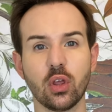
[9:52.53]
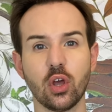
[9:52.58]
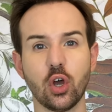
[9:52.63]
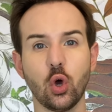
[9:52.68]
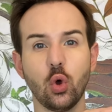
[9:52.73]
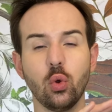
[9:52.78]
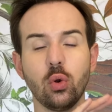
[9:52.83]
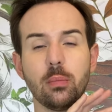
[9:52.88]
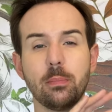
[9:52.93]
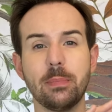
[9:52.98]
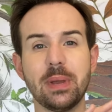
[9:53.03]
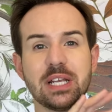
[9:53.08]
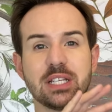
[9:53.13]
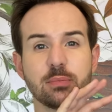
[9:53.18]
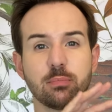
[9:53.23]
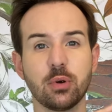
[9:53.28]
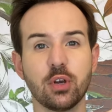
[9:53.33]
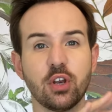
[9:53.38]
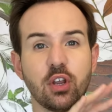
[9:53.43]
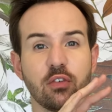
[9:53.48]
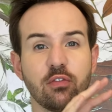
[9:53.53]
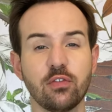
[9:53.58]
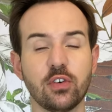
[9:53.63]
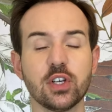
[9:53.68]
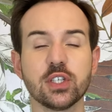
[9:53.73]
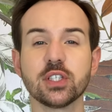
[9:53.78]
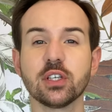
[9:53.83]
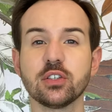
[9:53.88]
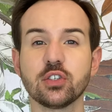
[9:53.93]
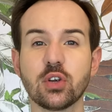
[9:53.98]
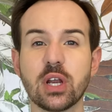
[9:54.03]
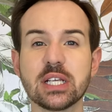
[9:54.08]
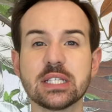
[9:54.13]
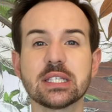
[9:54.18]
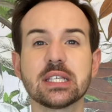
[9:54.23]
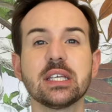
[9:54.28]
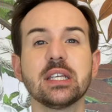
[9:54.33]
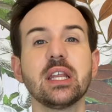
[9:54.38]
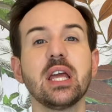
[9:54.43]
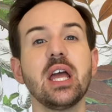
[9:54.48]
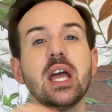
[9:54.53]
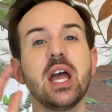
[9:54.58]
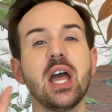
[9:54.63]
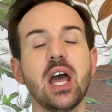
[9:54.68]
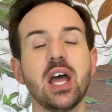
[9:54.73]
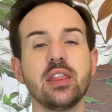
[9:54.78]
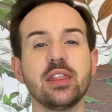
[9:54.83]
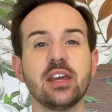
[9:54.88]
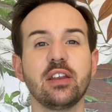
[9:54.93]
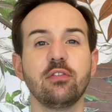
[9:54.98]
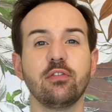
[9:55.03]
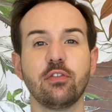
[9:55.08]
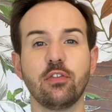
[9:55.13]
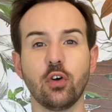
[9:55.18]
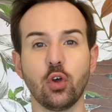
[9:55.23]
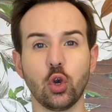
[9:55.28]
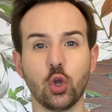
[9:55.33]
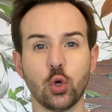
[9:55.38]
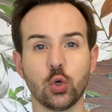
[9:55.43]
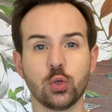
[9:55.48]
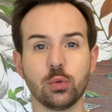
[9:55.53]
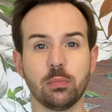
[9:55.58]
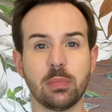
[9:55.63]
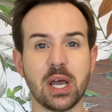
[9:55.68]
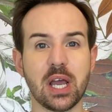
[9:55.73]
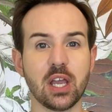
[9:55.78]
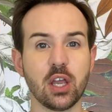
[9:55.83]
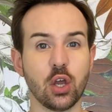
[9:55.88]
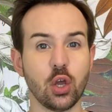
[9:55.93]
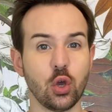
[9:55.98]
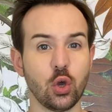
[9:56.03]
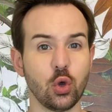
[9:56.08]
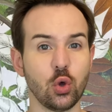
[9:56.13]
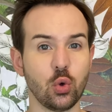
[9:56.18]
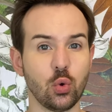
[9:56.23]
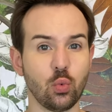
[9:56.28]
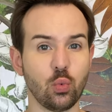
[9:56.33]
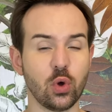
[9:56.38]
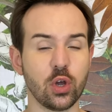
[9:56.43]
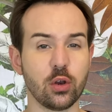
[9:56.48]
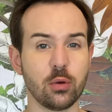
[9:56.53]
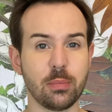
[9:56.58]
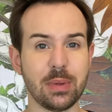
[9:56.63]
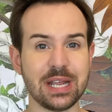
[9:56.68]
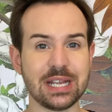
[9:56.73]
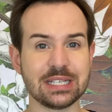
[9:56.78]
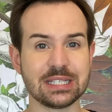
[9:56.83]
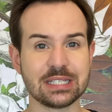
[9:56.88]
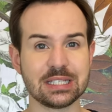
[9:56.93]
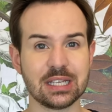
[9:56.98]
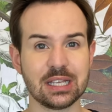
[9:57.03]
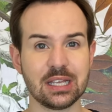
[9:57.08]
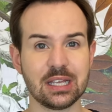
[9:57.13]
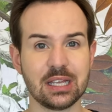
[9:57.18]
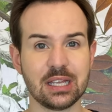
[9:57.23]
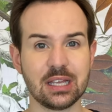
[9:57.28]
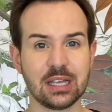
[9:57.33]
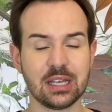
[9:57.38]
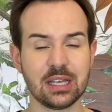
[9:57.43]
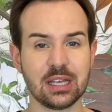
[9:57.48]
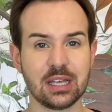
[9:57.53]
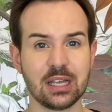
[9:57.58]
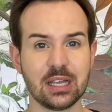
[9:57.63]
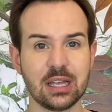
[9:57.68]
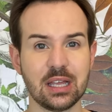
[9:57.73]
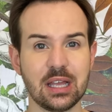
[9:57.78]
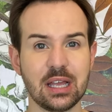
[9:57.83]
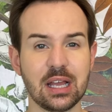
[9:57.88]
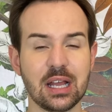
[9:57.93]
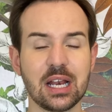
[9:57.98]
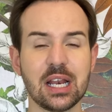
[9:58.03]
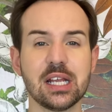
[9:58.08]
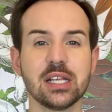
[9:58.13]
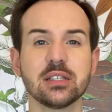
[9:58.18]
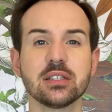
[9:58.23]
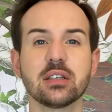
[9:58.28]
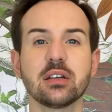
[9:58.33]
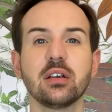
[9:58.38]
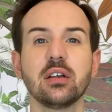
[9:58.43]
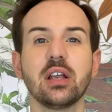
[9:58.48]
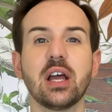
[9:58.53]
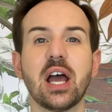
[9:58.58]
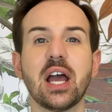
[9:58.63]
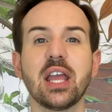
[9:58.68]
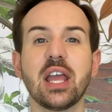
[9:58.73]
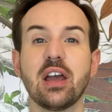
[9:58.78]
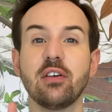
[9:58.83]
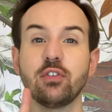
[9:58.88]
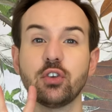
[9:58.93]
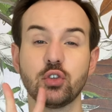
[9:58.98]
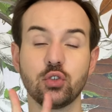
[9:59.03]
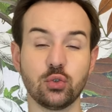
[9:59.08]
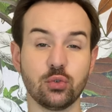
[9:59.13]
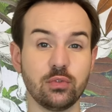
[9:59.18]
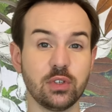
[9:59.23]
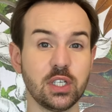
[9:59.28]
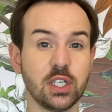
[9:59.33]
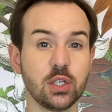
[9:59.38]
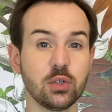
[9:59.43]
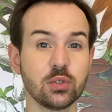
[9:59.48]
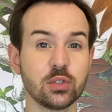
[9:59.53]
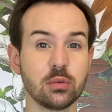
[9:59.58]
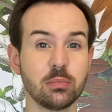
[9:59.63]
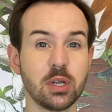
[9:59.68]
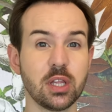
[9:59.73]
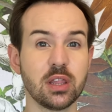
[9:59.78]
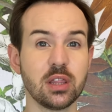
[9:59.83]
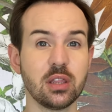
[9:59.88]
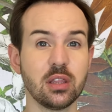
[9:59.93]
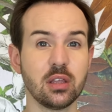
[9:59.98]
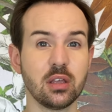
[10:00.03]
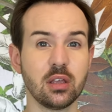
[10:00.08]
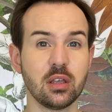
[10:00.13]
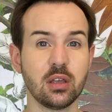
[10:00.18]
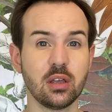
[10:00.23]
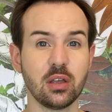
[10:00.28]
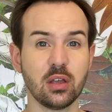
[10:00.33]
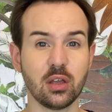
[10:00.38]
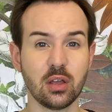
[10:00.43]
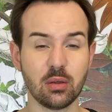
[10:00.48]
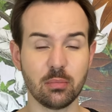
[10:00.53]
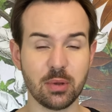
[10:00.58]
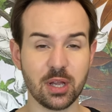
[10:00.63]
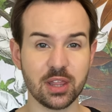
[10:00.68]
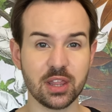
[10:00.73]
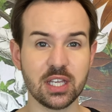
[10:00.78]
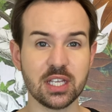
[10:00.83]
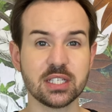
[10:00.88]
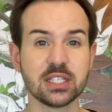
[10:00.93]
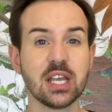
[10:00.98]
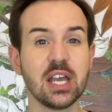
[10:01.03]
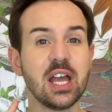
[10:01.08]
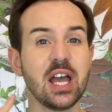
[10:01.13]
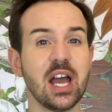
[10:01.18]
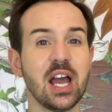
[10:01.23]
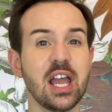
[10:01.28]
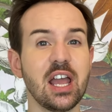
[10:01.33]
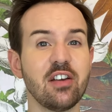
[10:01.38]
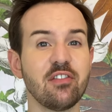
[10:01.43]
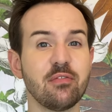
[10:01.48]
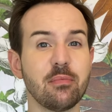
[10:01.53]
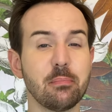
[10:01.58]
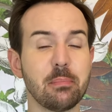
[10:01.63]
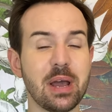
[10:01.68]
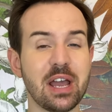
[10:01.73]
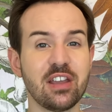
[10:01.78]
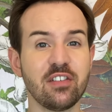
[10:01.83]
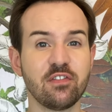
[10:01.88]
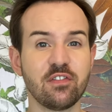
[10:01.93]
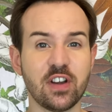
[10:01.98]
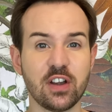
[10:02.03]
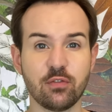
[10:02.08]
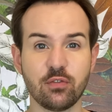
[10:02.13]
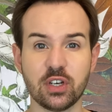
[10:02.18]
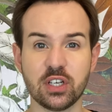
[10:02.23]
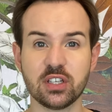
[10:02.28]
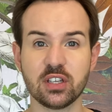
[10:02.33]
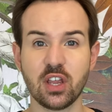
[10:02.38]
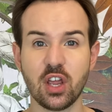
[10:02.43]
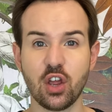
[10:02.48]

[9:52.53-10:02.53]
oil-based product first on dry skin, and then followed by a water-based cleanser. I have two videos about this. I have my favorite